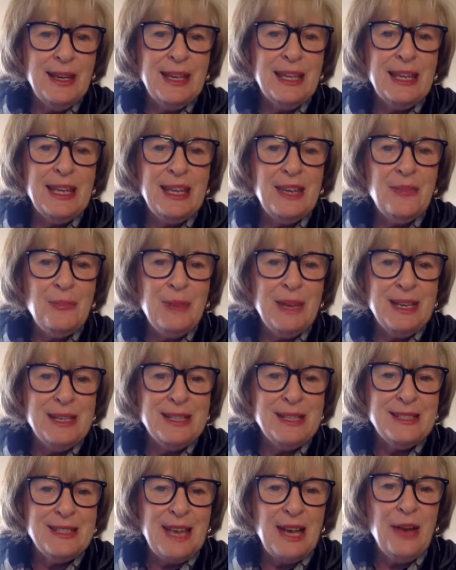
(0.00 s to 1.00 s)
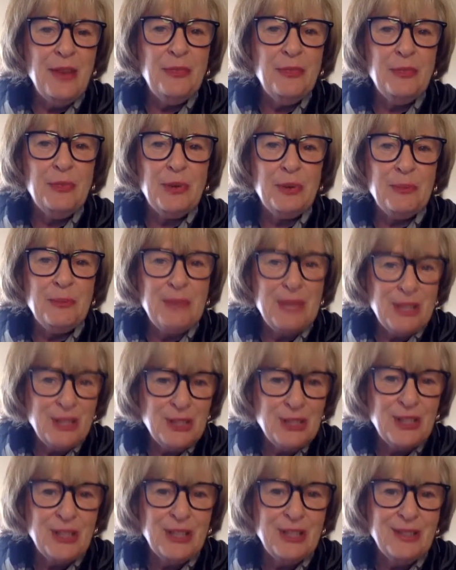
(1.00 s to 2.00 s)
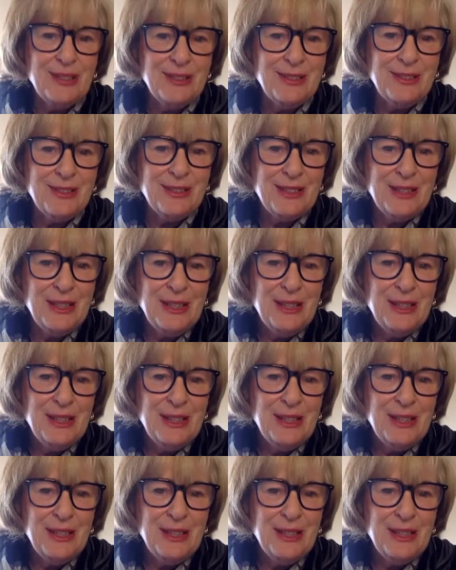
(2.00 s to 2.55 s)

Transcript: I give myself permission